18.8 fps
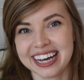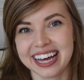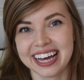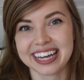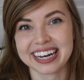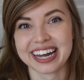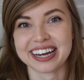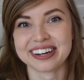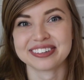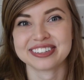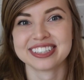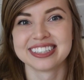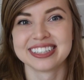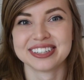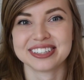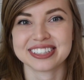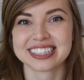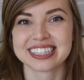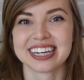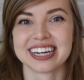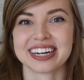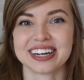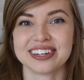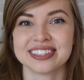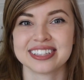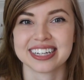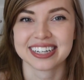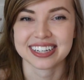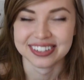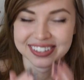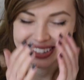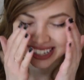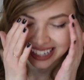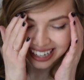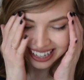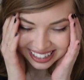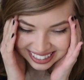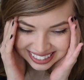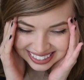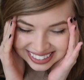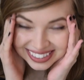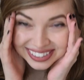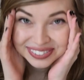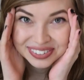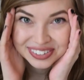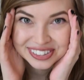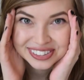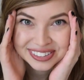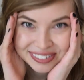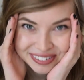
And I was so scared. I was like, oh god, this is the most